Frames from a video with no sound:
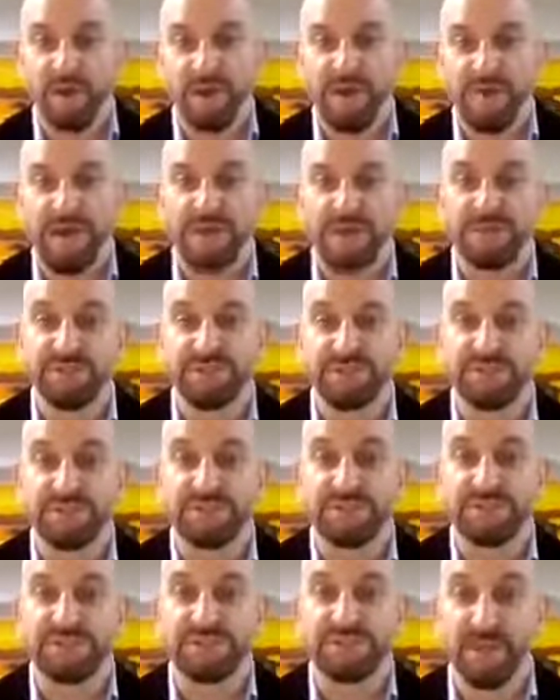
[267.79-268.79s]
and that is
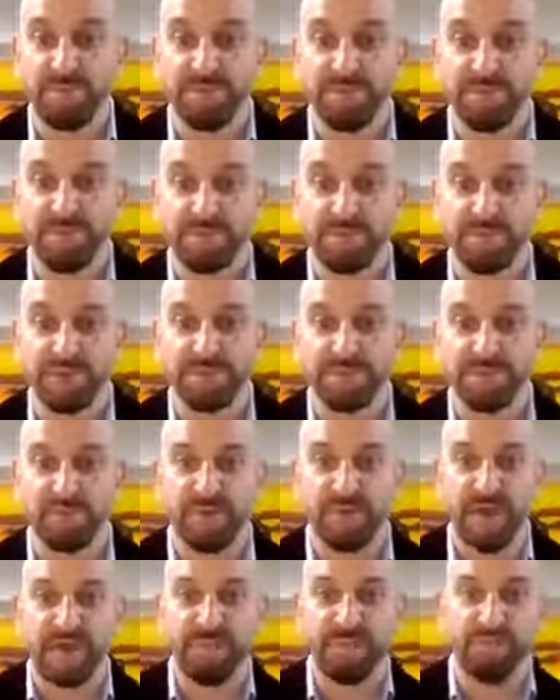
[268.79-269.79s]
just some of the things that
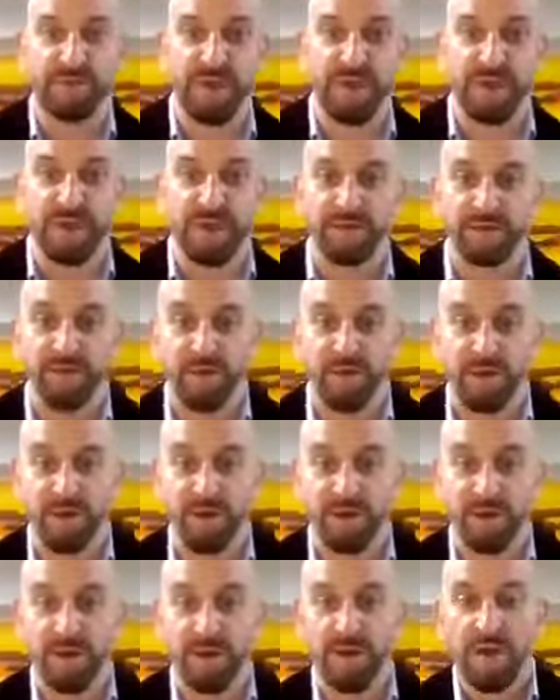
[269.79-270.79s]
we have planned
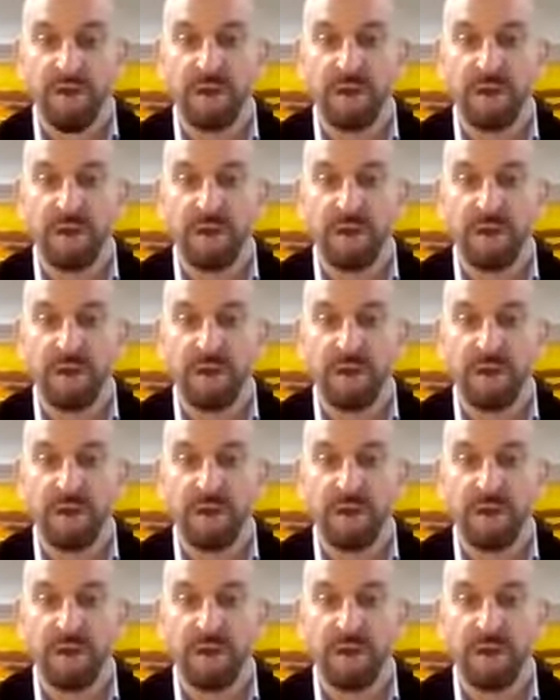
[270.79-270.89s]
for